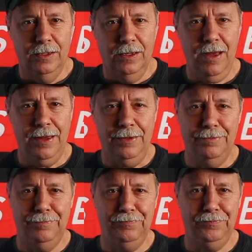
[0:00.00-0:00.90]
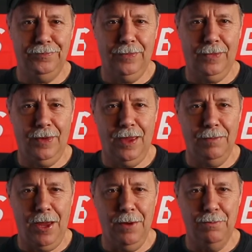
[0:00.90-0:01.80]
Hi,
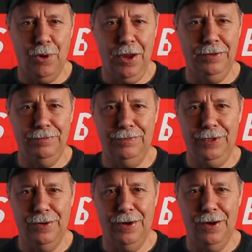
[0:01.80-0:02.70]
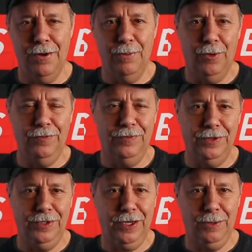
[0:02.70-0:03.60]
I'm Brett here at Aeromotive in
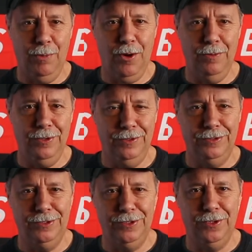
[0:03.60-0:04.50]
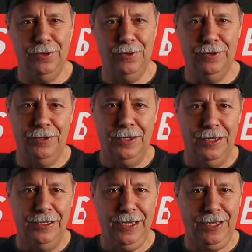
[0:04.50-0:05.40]
the Tech Department. This is another
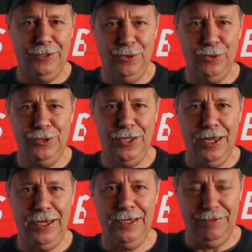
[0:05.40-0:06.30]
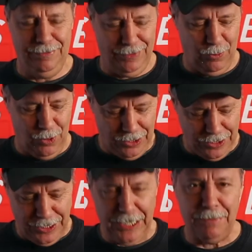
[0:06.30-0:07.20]
Tech Tuesday. I
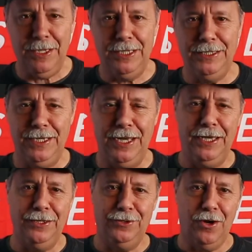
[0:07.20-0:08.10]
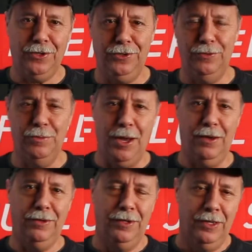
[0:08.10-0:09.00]
wanted to take a minute today to talk to you
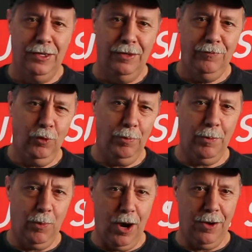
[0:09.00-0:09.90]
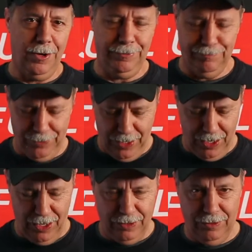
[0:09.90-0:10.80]
about fuel pump wiring
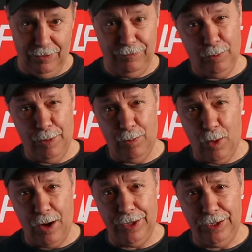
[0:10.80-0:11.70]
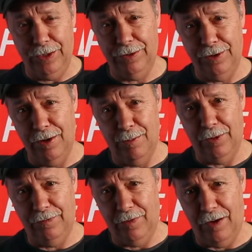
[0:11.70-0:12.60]
and a fuel pump wiring kit that
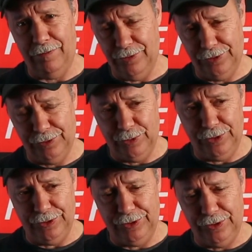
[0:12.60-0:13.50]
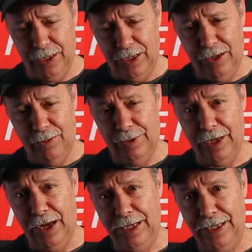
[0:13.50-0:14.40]
Aeromotive offers, which is
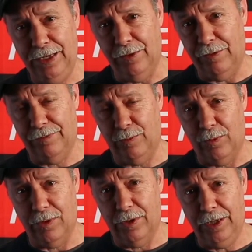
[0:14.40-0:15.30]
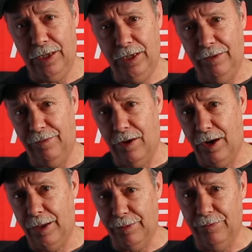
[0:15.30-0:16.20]
really ideal for any of our
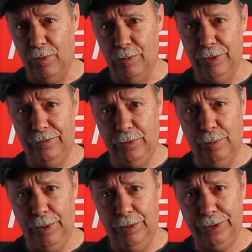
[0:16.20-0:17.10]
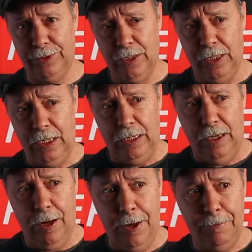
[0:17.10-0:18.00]
high-performance fuel pumps.
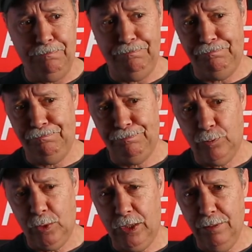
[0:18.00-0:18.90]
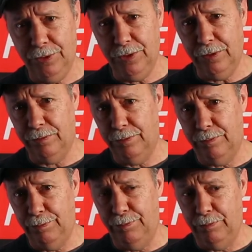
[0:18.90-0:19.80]
When it comes to
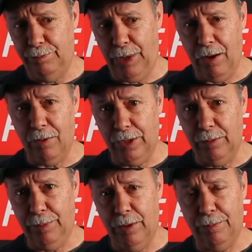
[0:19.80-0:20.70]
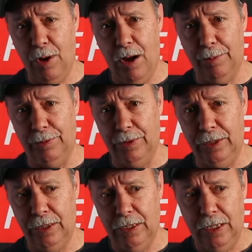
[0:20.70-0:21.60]
powering a pump
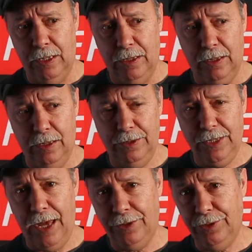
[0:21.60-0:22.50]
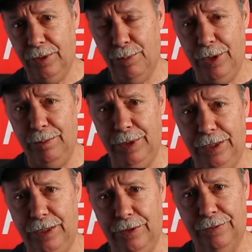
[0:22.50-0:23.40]
properly, it's actually a pretty
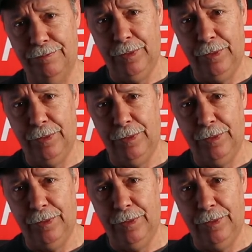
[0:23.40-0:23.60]
big deal.